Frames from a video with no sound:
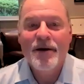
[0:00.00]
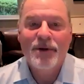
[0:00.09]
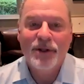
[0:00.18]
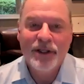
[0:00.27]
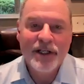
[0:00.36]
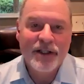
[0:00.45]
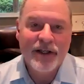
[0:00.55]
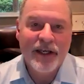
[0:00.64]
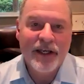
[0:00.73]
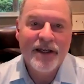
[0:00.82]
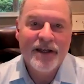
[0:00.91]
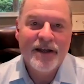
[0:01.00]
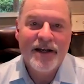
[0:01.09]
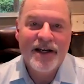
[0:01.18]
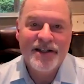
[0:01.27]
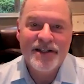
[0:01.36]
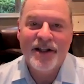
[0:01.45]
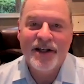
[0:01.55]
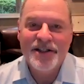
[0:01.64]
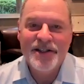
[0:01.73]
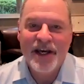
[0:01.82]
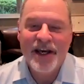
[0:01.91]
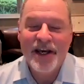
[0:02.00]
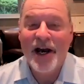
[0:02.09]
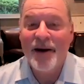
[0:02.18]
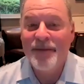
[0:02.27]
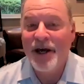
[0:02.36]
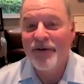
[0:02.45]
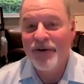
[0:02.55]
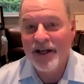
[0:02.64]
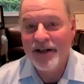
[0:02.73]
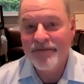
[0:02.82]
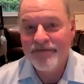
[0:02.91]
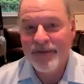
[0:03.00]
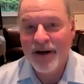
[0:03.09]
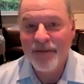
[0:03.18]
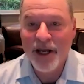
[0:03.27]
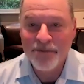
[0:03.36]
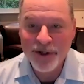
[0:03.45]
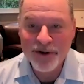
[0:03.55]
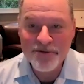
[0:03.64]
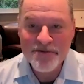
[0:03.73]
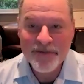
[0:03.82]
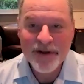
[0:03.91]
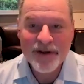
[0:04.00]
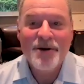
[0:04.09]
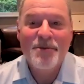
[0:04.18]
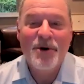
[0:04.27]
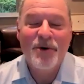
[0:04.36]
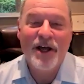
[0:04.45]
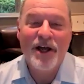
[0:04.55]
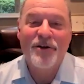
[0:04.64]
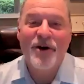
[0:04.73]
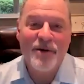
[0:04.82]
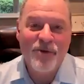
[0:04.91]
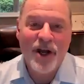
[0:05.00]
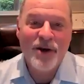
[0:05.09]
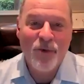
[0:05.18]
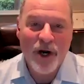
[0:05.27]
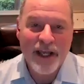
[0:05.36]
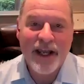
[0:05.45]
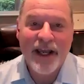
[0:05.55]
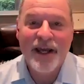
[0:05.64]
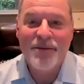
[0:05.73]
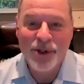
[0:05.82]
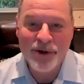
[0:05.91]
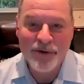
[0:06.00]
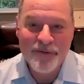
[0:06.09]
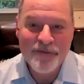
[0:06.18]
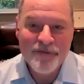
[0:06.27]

Politically, as I like to say, I'm not red, I'm not blue, but rather I'm red, white, and blue.